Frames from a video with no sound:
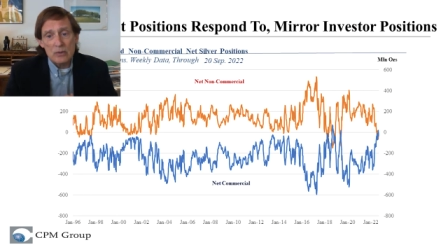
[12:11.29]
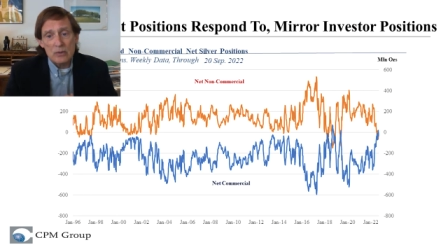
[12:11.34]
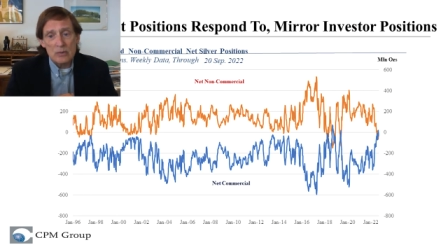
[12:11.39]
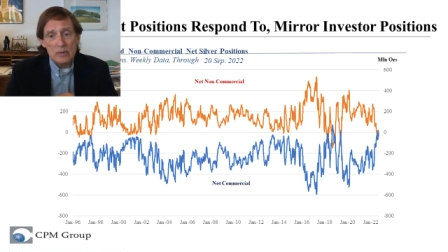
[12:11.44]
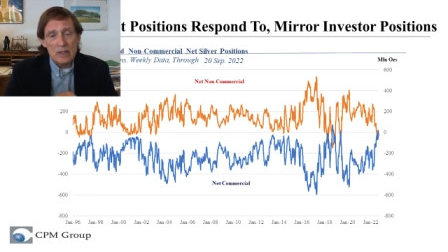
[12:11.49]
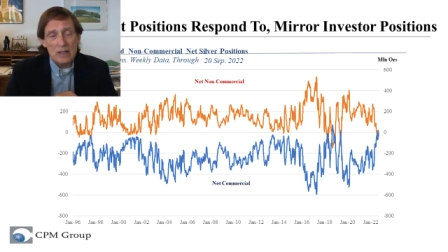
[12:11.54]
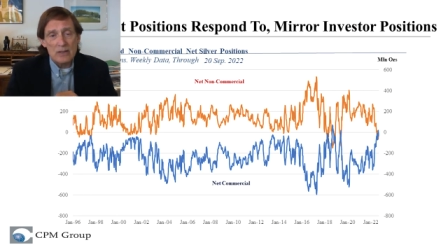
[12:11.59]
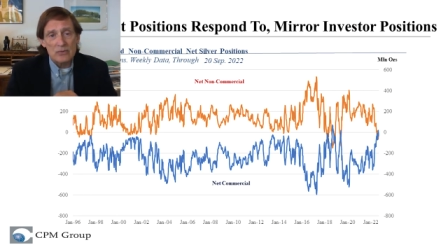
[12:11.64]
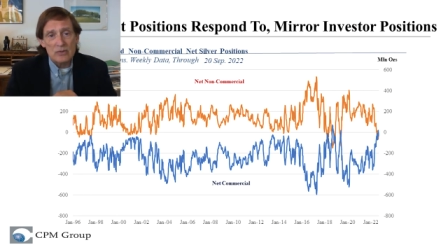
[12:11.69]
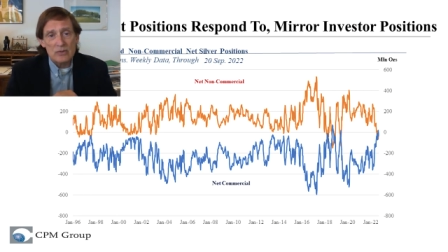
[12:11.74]
two
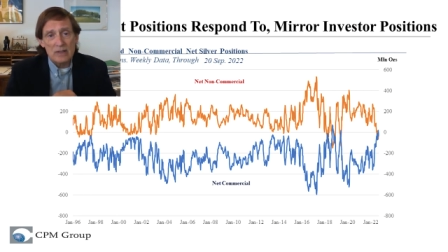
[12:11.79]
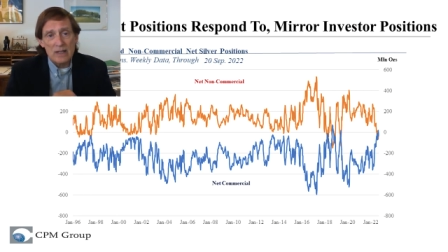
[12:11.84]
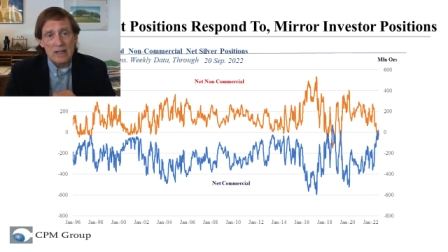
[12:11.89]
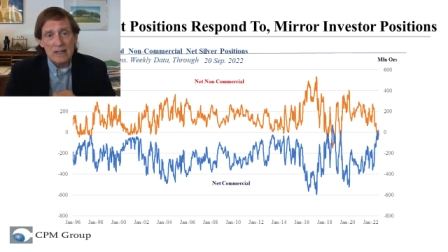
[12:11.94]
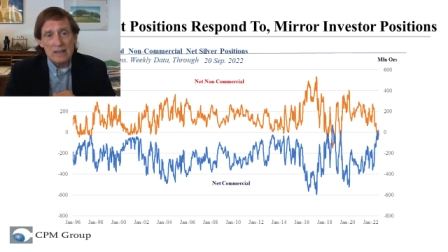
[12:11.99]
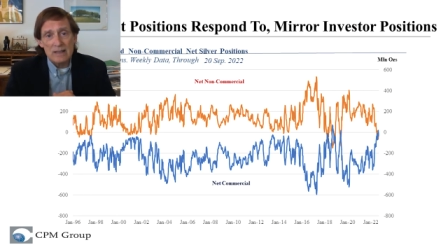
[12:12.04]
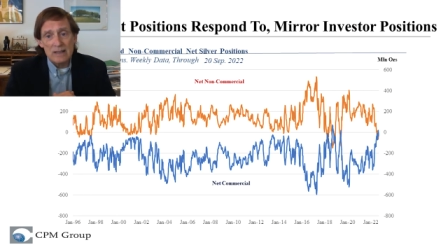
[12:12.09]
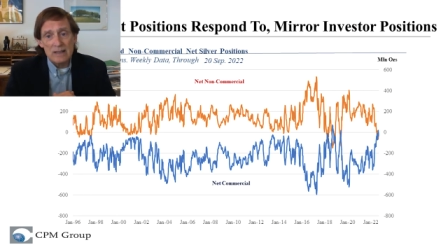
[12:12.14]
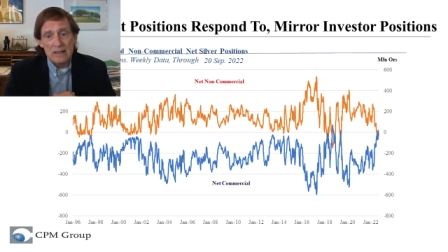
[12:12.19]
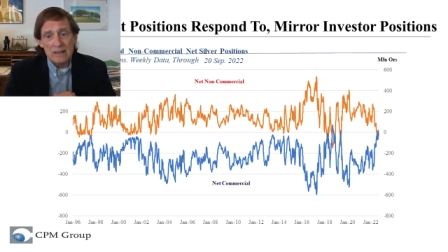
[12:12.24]
thousand
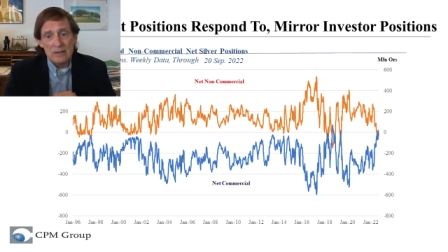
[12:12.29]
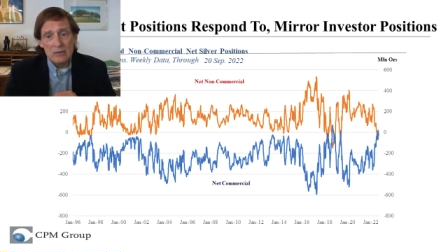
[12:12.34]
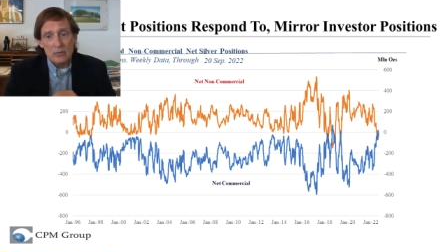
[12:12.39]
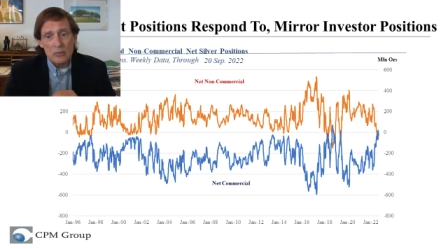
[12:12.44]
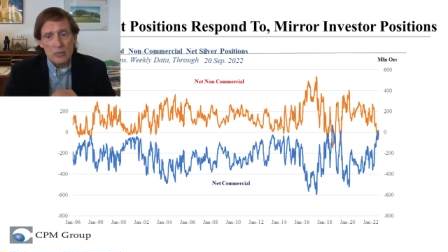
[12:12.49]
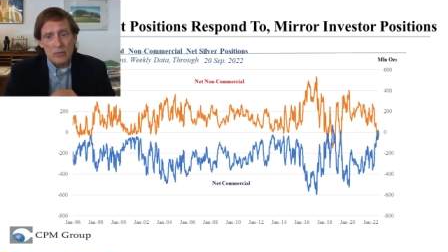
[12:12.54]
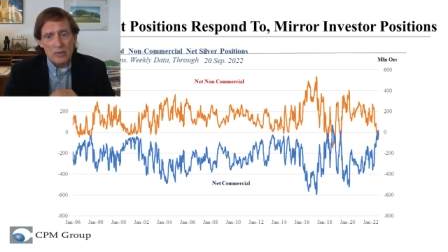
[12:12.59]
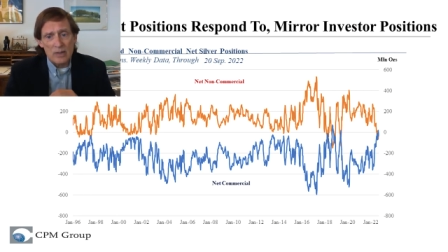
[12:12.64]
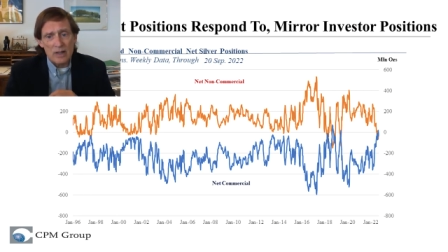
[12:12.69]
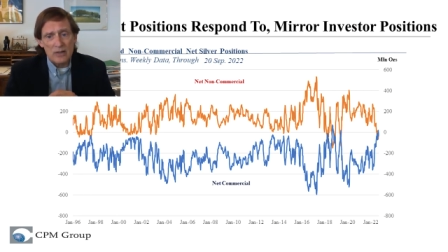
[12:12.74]
eighteen,
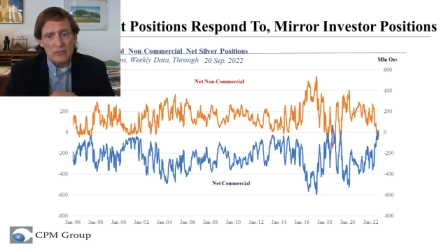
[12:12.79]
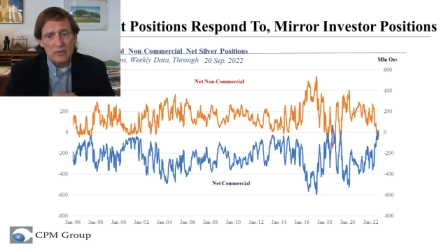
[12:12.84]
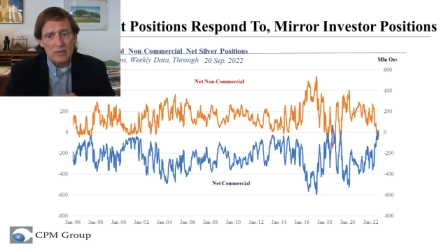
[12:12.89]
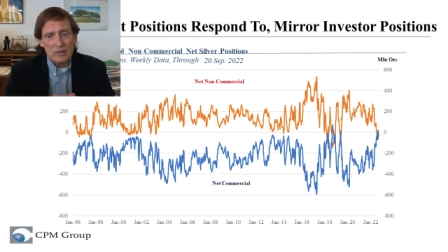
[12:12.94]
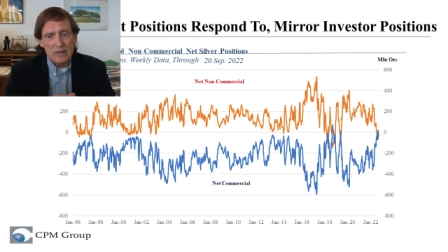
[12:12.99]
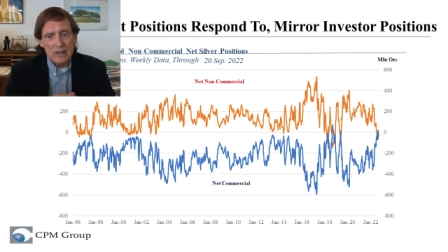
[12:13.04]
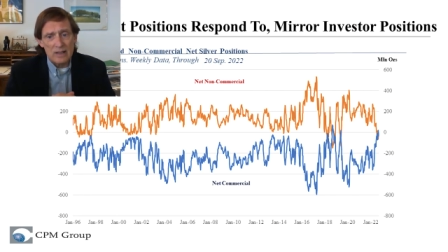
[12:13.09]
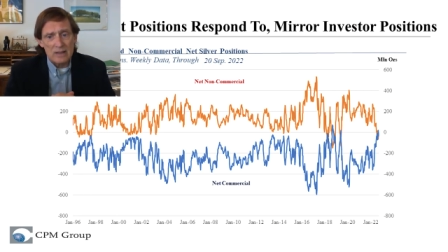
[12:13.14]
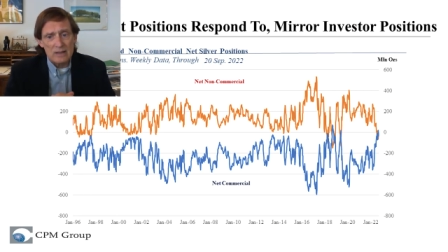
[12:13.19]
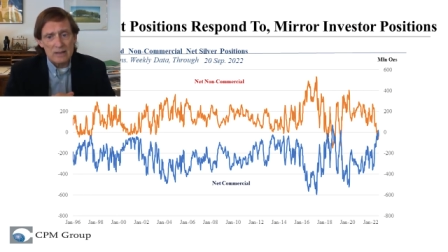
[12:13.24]
two
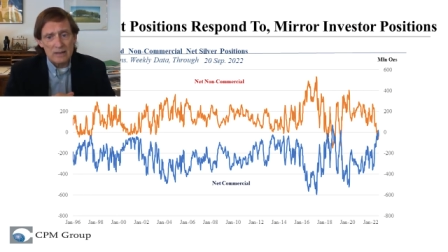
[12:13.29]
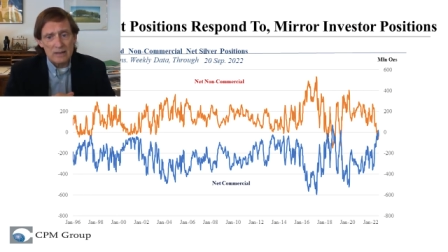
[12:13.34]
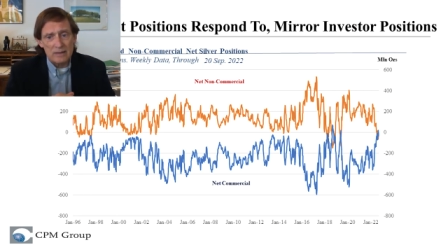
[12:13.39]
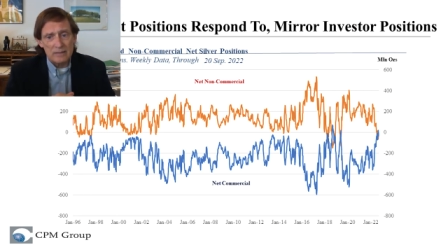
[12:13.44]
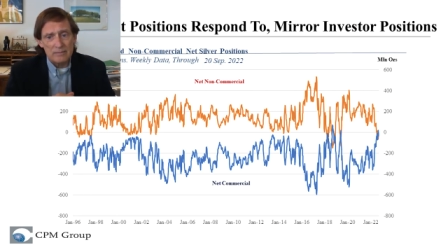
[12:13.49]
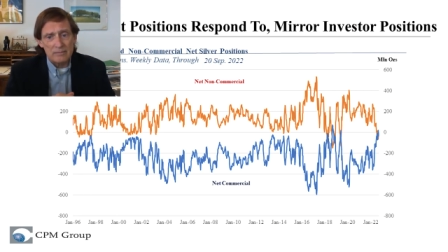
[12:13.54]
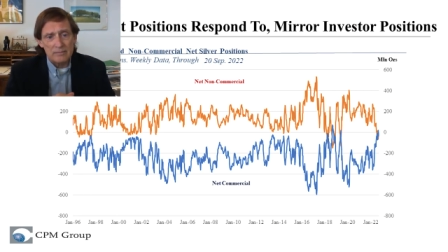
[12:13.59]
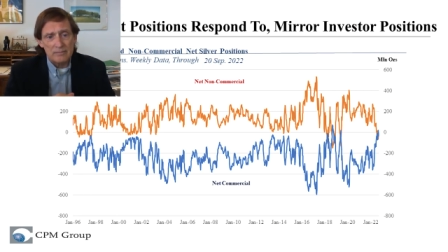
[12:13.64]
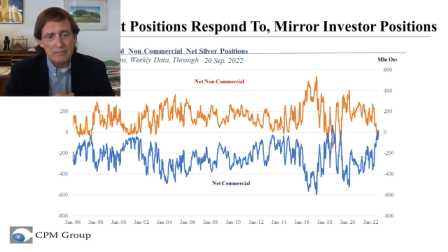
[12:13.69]
thousand nineteen.